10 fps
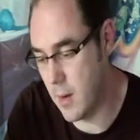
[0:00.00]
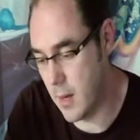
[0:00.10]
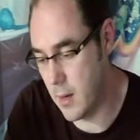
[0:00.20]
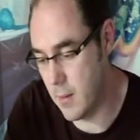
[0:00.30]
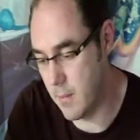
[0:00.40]

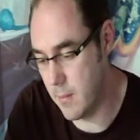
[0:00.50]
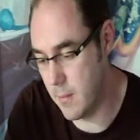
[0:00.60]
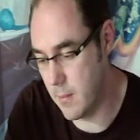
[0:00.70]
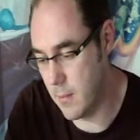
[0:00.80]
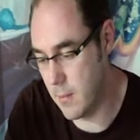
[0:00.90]

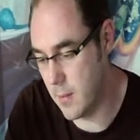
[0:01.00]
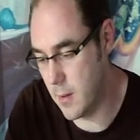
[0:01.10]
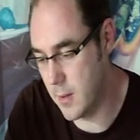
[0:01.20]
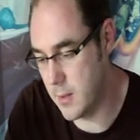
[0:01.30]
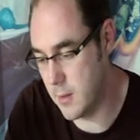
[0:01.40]

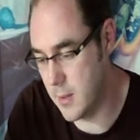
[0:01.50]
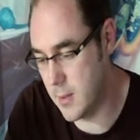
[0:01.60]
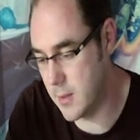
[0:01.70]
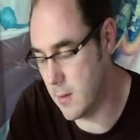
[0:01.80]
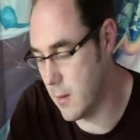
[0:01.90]
I took
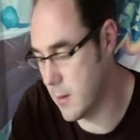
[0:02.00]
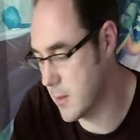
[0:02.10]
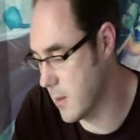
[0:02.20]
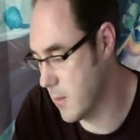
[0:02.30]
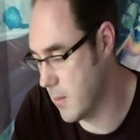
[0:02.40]
this in the last
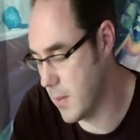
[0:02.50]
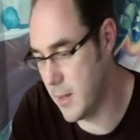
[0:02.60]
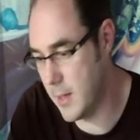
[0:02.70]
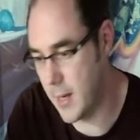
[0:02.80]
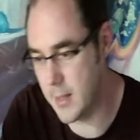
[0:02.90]
time I played
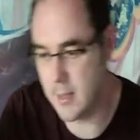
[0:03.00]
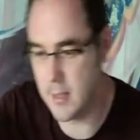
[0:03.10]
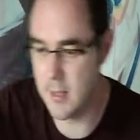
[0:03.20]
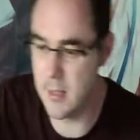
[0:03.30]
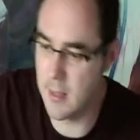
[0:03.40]
the Exorcist,